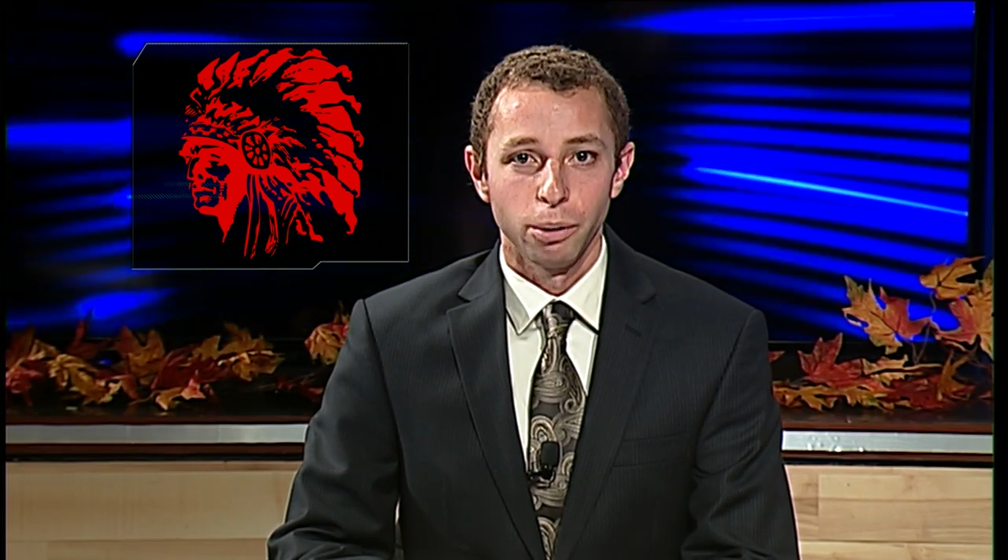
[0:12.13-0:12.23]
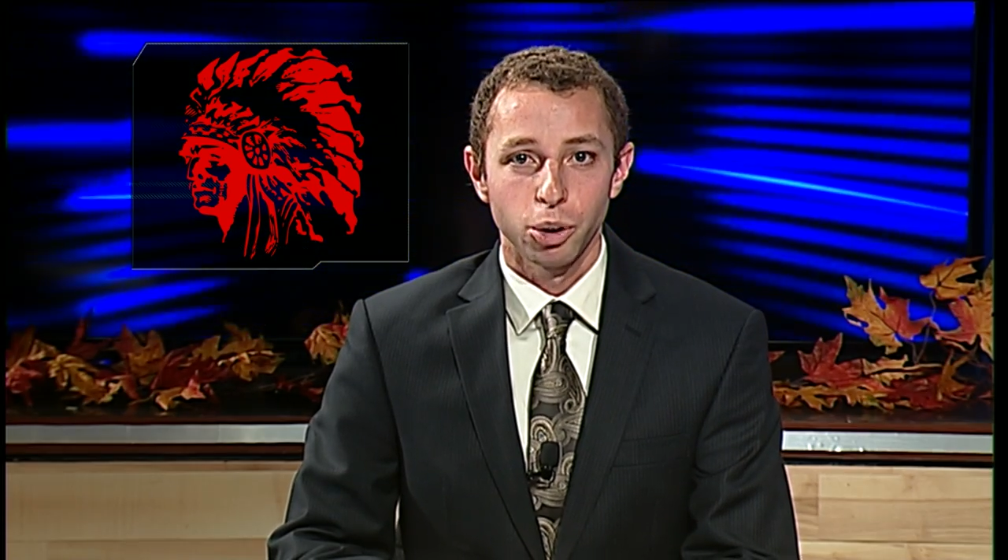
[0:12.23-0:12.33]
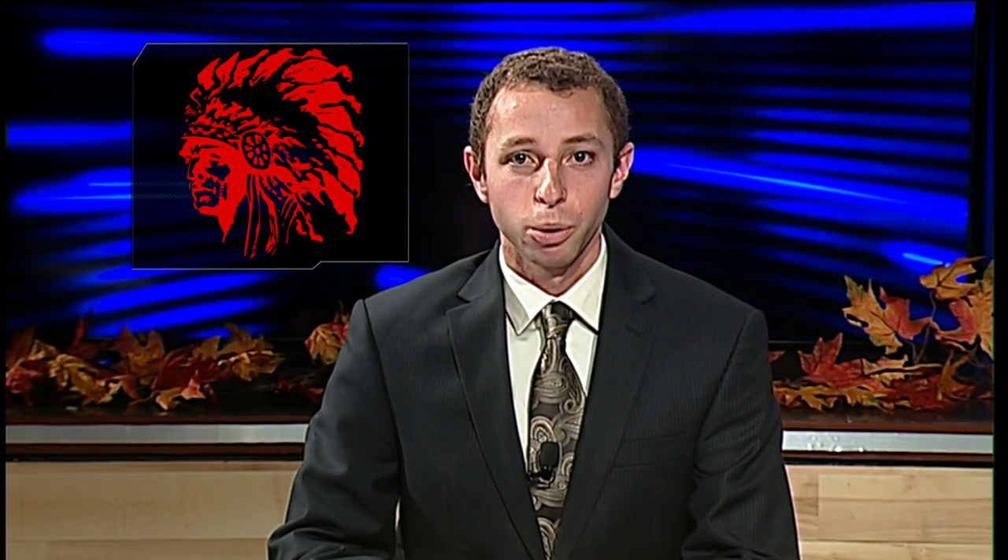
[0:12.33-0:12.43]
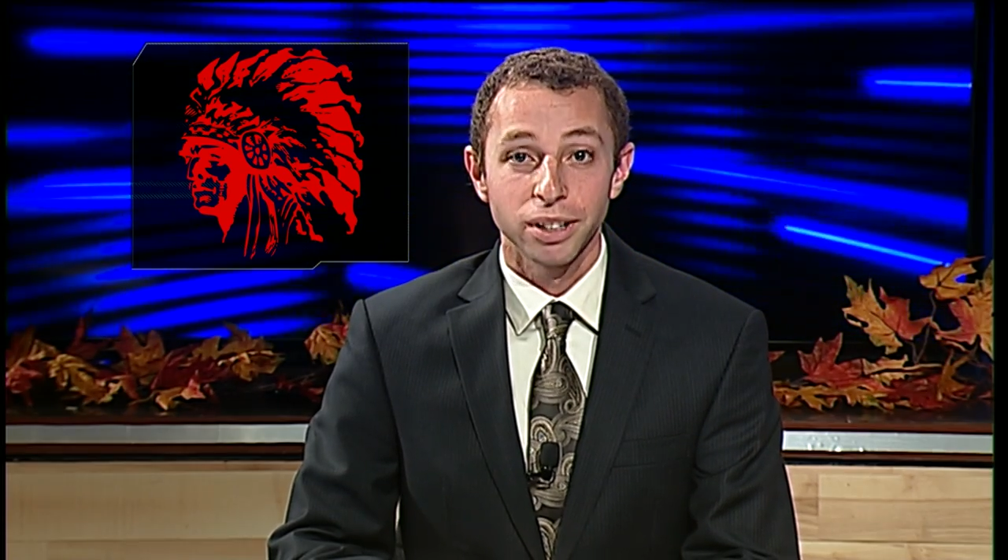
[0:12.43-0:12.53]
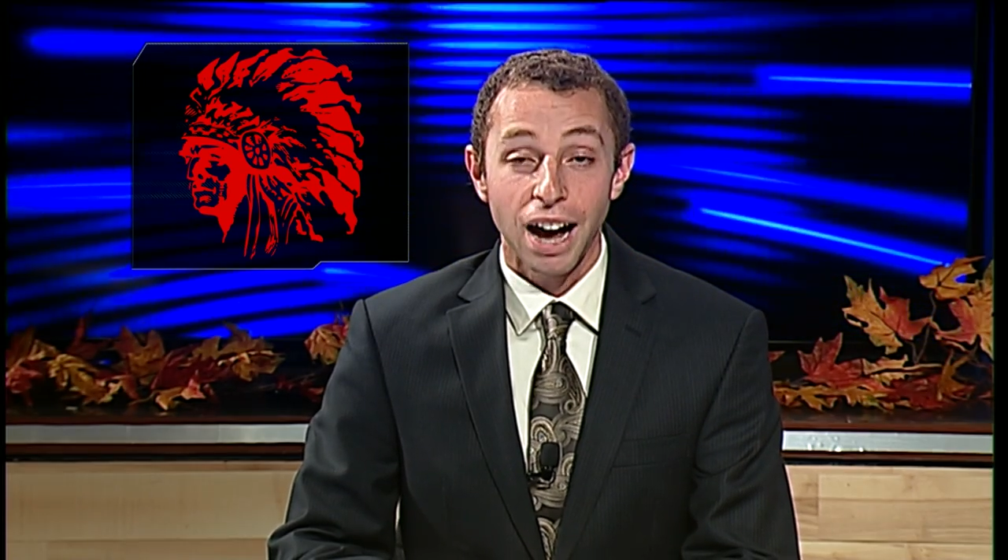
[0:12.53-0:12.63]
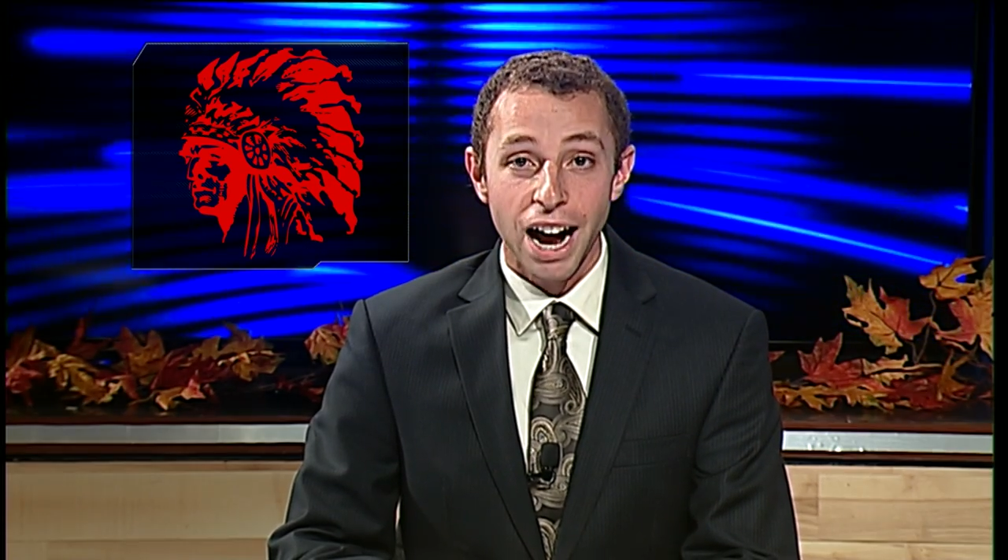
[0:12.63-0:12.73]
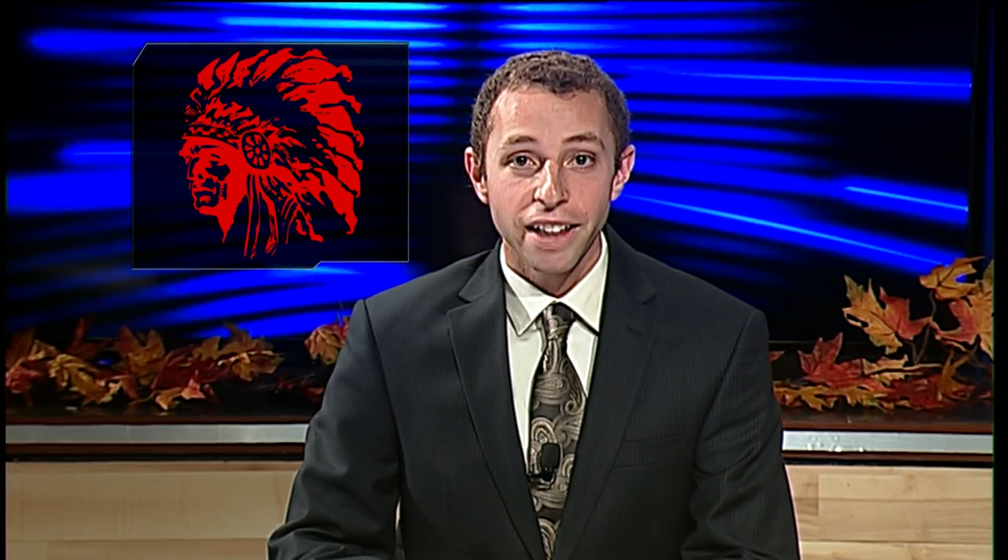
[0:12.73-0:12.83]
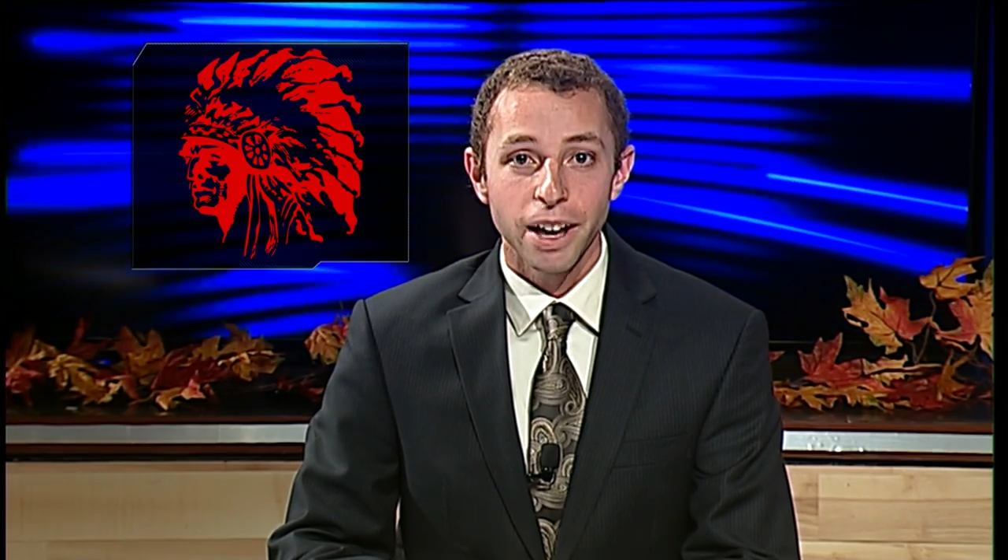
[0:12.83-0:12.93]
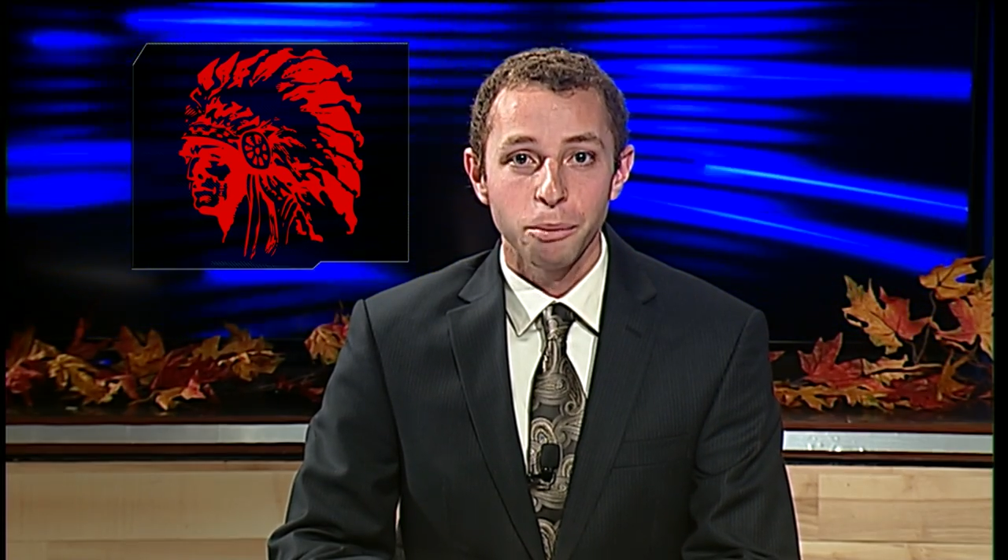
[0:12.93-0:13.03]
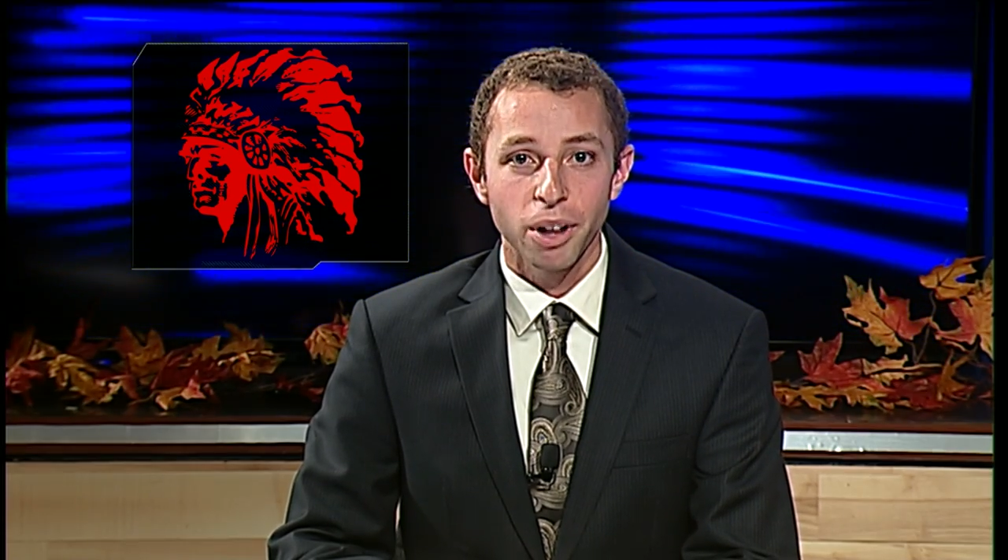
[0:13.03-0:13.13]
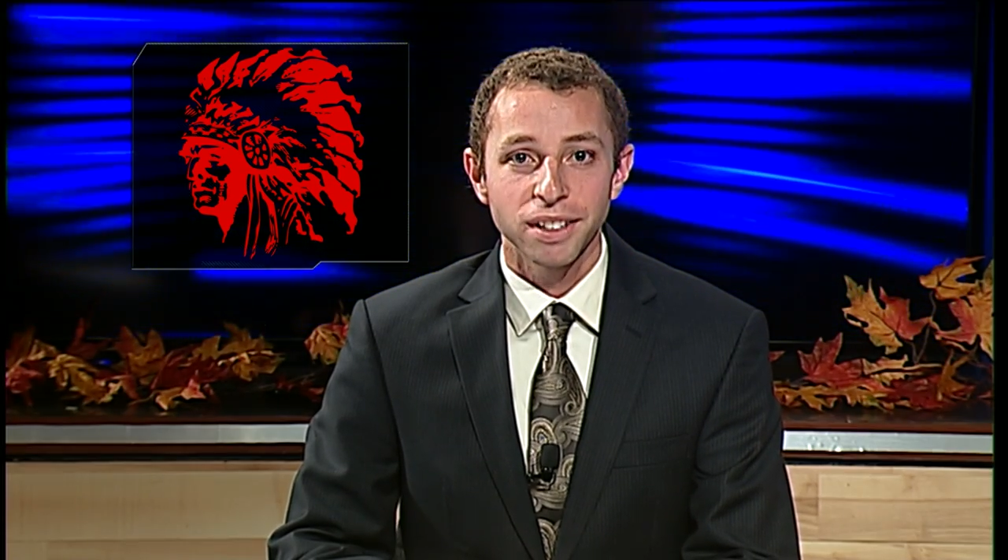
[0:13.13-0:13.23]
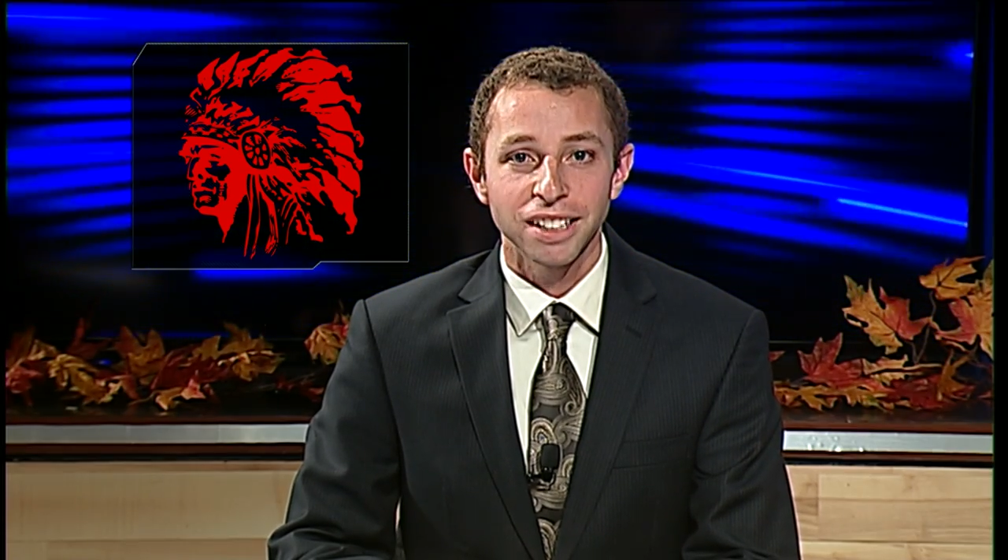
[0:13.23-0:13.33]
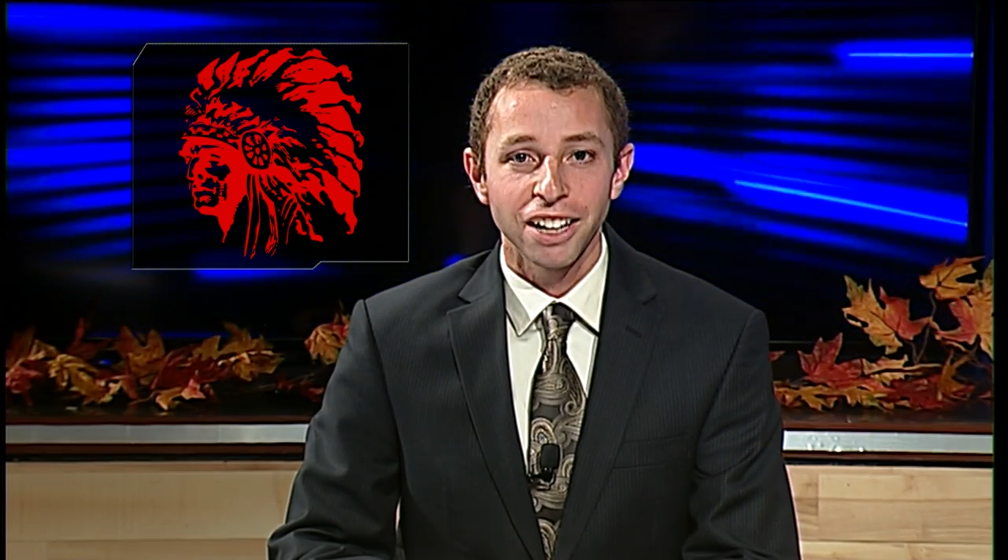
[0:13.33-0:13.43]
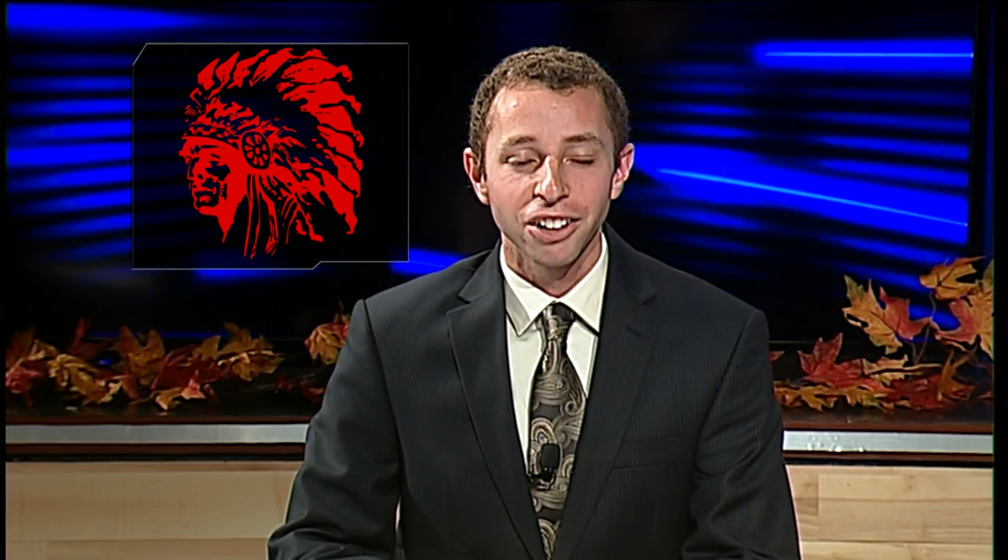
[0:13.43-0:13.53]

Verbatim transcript: which would tie them with St.